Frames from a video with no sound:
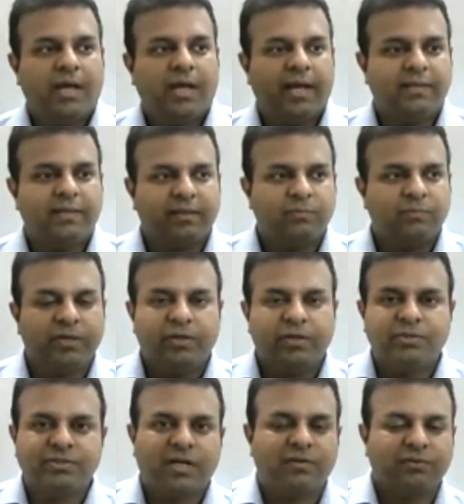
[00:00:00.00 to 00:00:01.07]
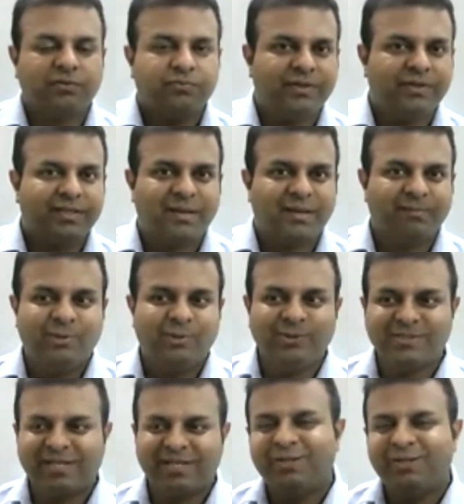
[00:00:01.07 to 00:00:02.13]
And then when you start to feel that I'm
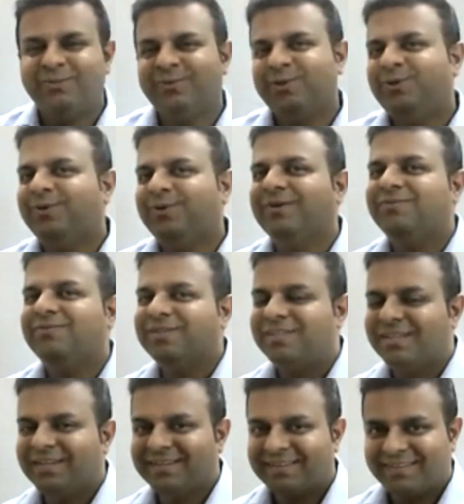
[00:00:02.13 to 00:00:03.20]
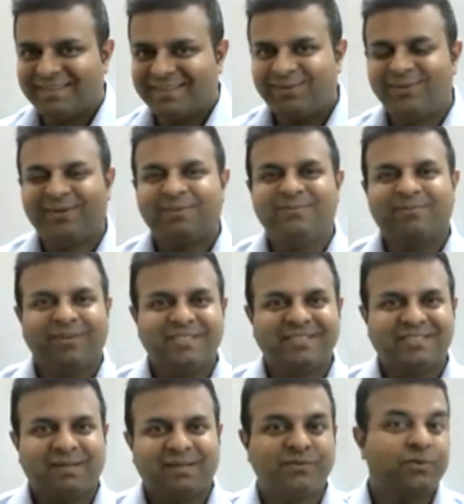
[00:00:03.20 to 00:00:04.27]
losing, you would do everything to
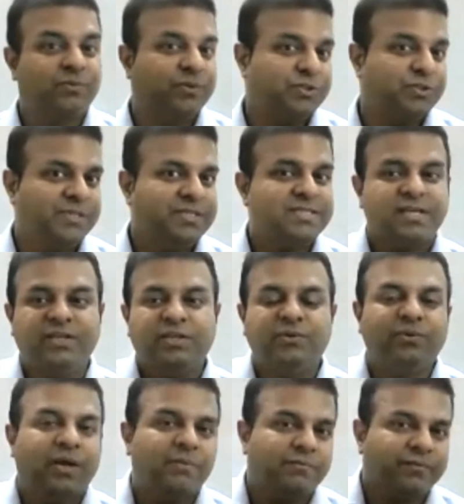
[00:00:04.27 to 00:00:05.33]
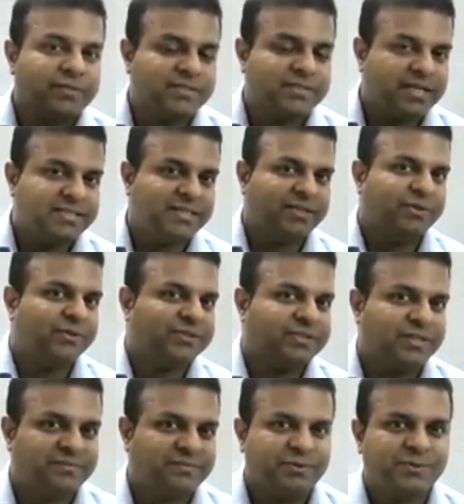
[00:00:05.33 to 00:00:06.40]
convince them, so which means you emphasizing
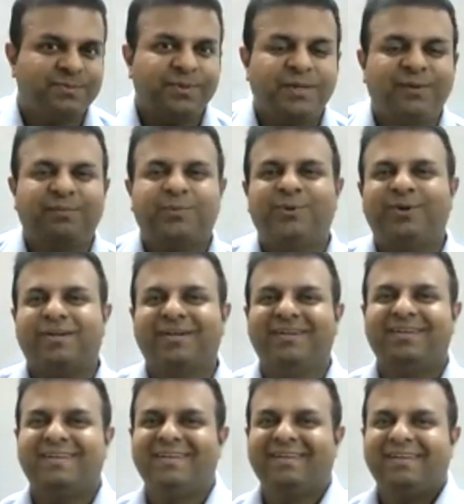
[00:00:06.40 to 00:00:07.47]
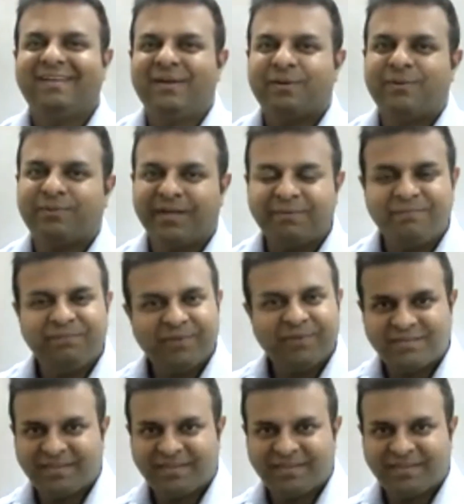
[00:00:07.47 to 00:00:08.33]
yourself to speak more, right?